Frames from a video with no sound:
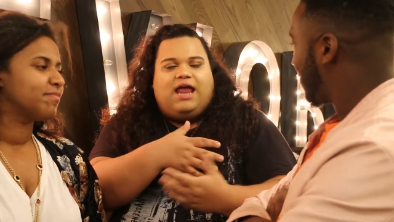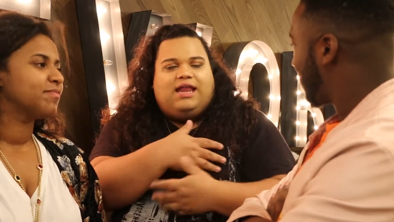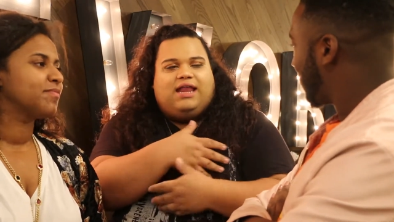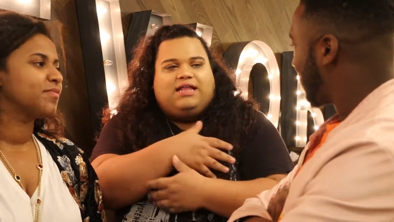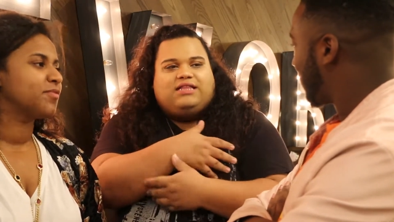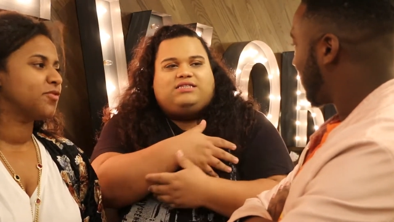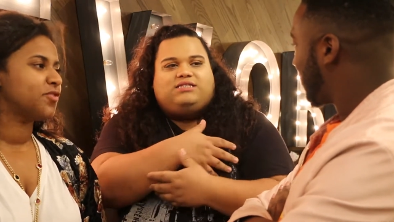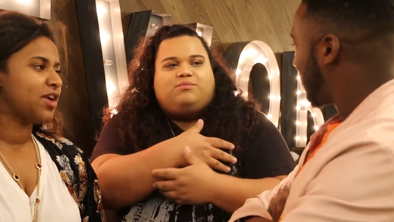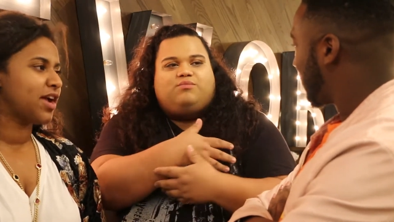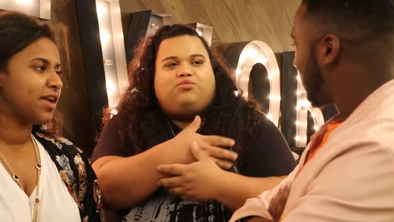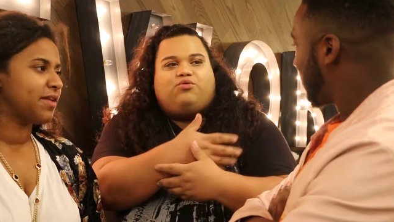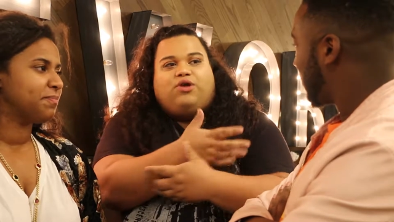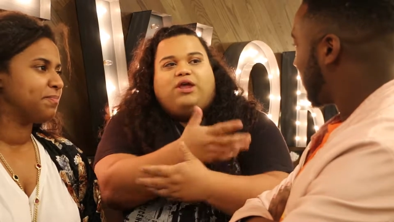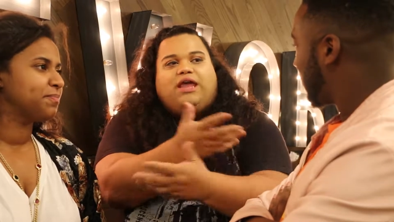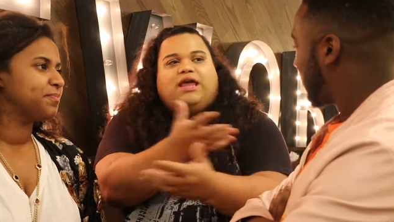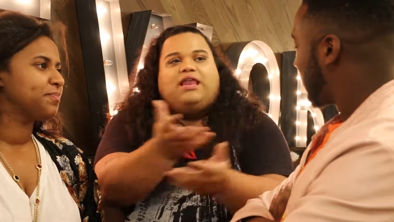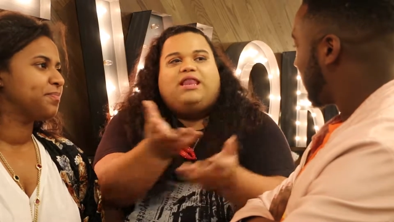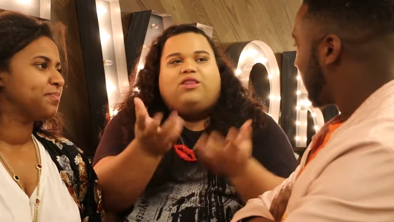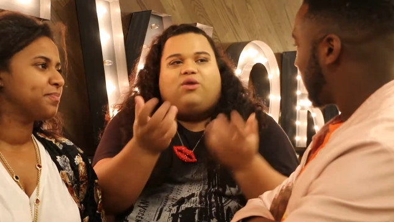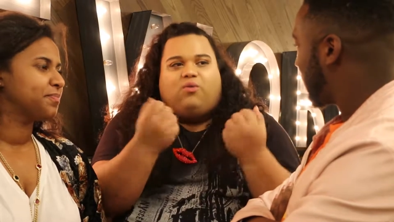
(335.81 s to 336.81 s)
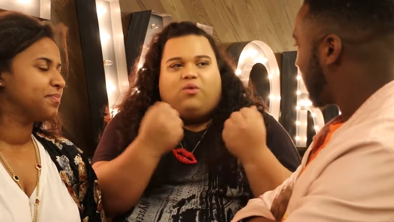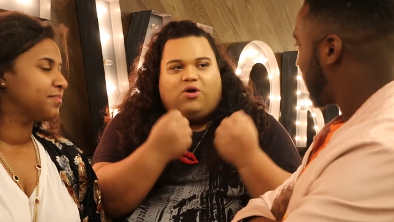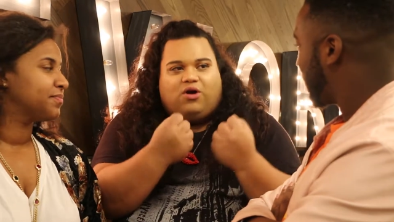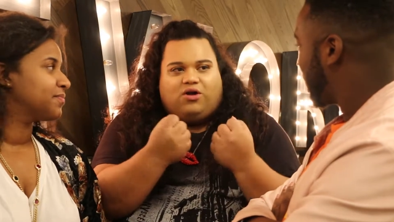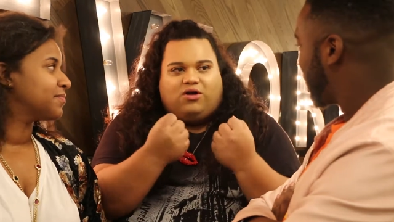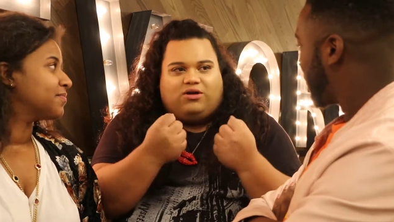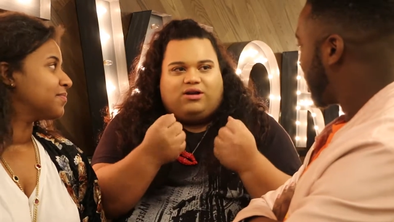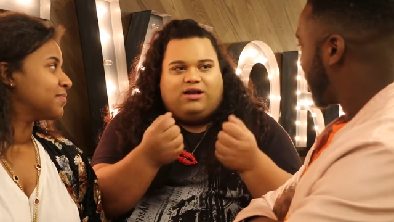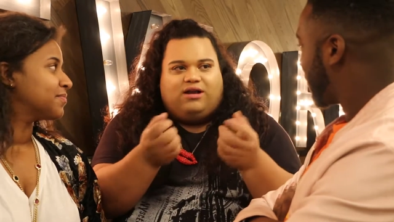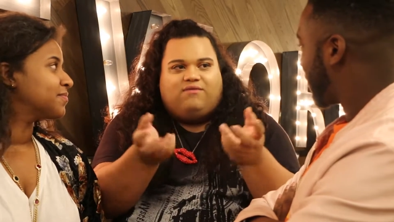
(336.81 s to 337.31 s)
Speaker 1: and let's bring in the
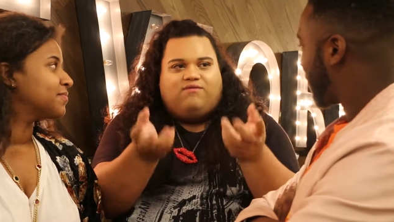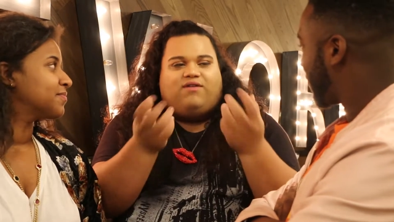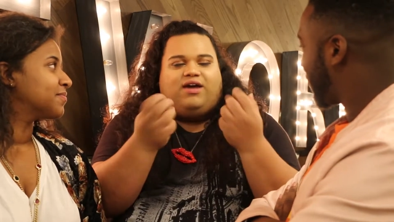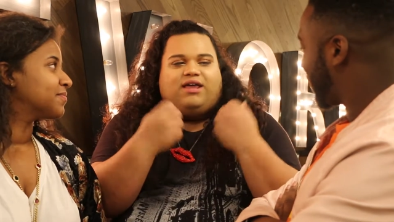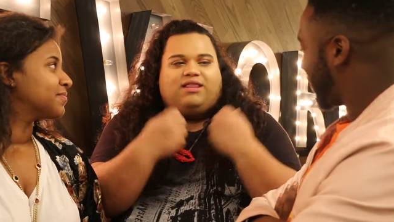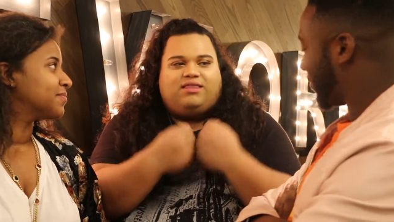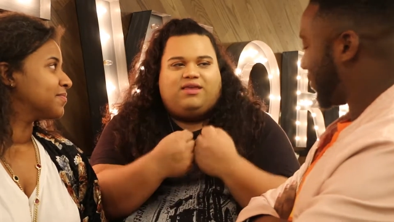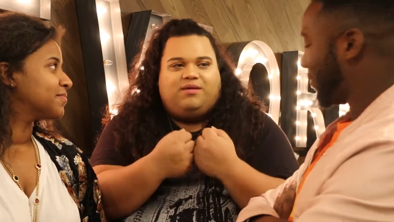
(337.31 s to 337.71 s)
world and invite